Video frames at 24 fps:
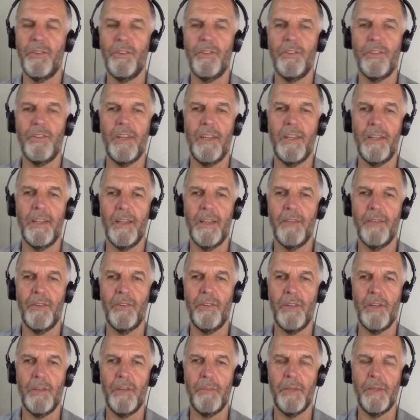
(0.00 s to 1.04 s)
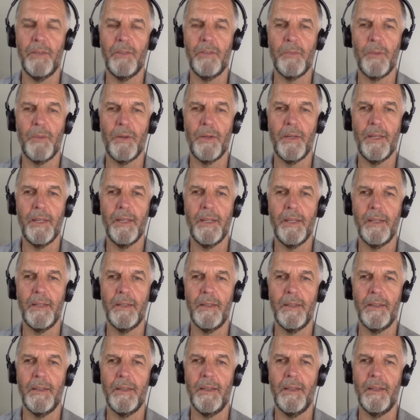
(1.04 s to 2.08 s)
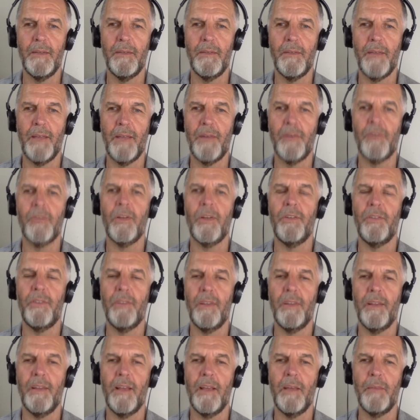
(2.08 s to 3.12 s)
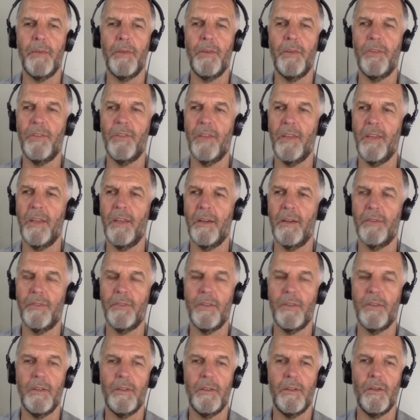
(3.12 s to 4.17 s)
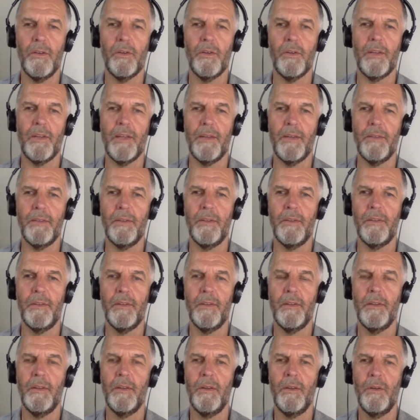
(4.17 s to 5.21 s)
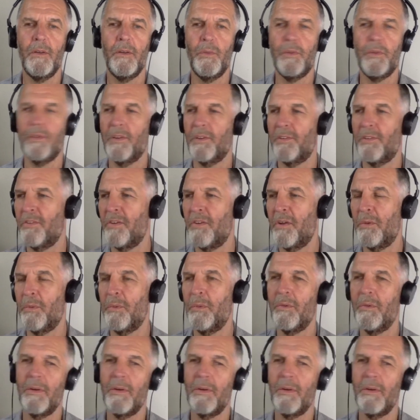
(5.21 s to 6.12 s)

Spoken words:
Have you seen a big spike in interest in ABC after lockdown and with this new